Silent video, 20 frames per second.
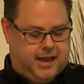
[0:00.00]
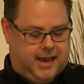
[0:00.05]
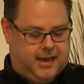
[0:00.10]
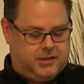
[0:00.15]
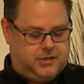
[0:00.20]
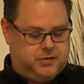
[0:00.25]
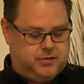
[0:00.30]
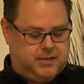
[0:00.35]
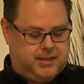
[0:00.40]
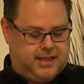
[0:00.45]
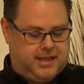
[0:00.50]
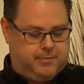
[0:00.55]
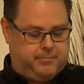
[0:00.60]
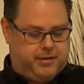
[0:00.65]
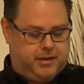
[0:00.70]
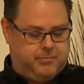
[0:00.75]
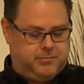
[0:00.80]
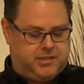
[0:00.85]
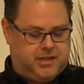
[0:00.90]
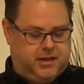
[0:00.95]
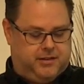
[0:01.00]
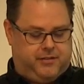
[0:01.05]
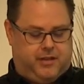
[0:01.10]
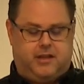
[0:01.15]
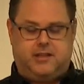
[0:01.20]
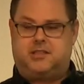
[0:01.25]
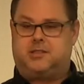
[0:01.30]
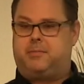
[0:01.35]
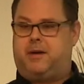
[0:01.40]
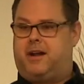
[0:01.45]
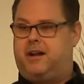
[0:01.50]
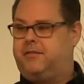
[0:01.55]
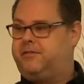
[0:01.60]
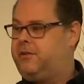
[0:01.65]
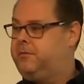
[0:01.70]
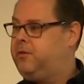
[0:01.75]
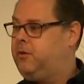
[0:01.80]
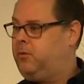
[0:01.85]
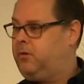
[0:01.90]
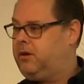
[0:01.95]
and to keep himself unspotted
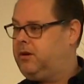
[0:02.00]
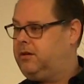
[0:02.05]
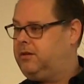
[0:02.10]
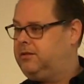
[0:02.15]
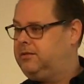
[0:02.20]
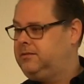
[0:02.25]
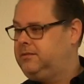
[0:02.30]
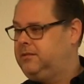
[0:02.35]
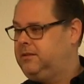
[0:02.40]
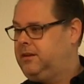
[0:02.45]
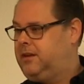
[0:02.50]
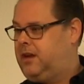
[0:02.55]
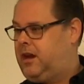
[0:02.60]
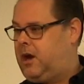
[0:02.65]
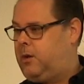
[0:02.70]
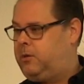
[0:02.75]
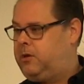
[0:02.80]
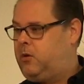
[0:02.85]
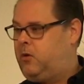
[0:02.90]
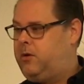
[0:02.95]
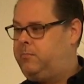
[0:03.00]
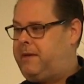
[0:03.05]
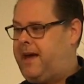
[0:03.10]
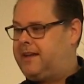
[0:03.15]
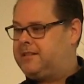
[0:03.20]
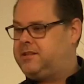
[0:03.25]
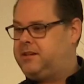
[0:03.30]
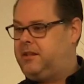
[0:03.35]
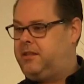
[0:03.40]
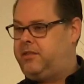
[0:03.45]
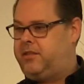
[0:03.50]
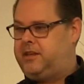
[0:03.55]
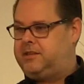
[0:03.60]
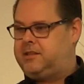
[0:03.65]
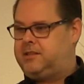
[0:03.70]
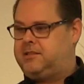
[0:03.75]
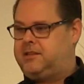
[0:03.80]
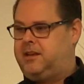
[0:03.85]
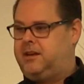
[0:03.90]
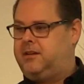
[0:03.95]
from the world. Are we going back to the
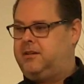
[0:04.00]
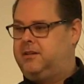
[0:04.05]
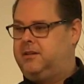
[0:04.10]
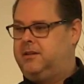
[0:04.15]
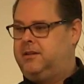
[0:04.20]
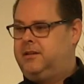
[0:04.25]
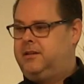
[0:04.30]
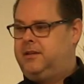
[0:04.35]
thesis here?